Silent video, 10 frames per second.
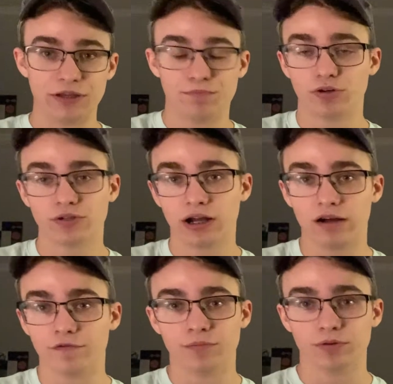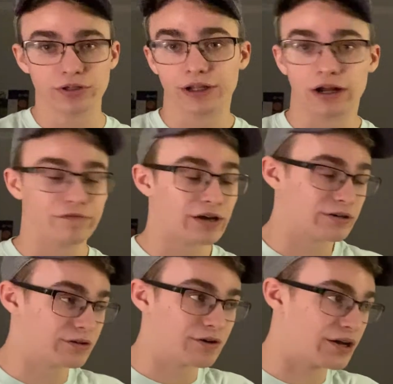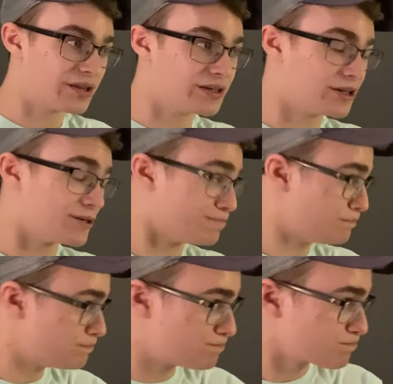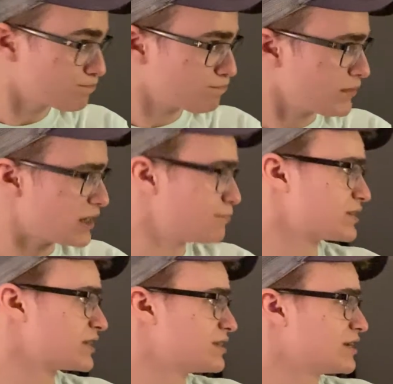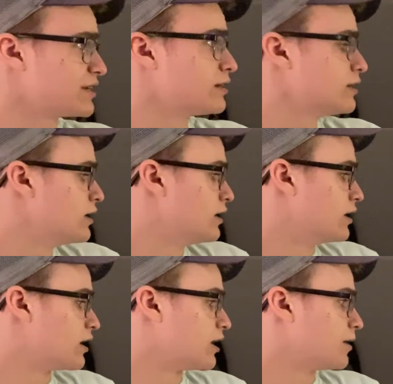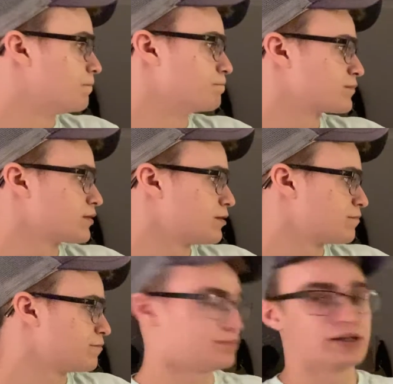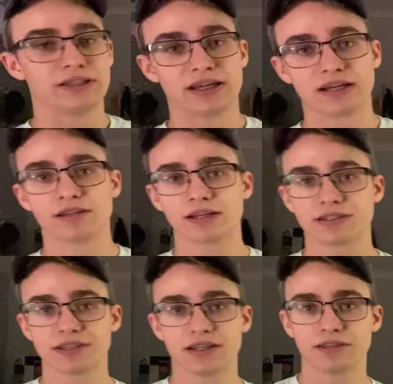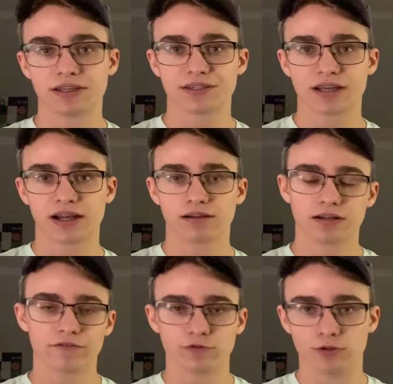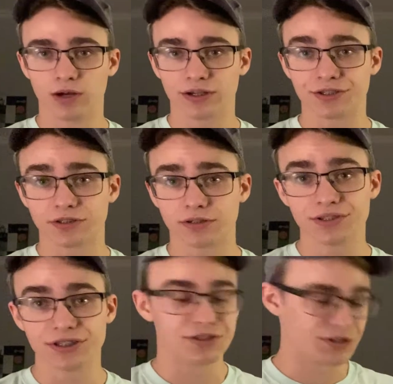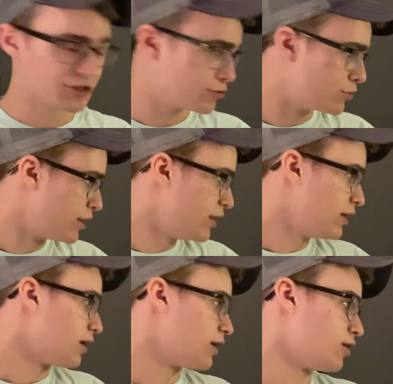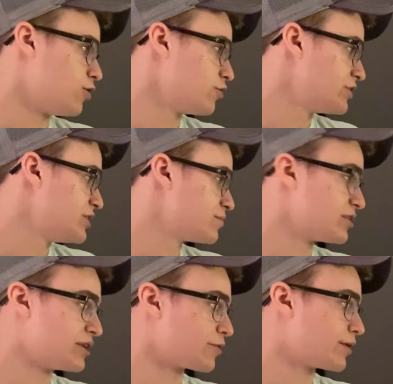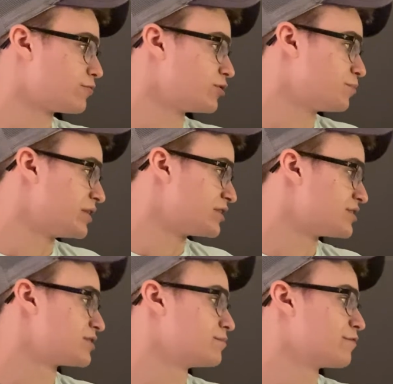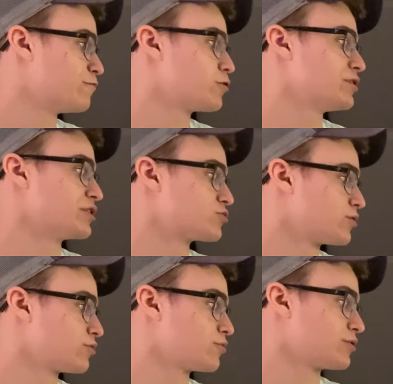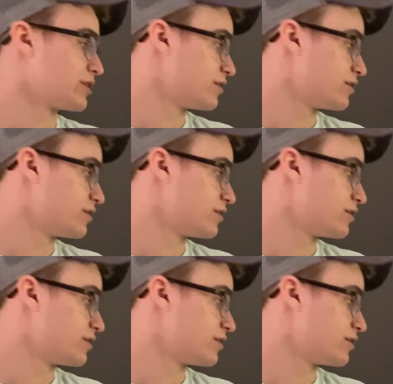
pulled it off. He pulled it off. I don't know how they did it, but they did. But yeah, like I said, things kind of got off to a rocky start in season two. All the teams that they were able to beat the season before, they struggled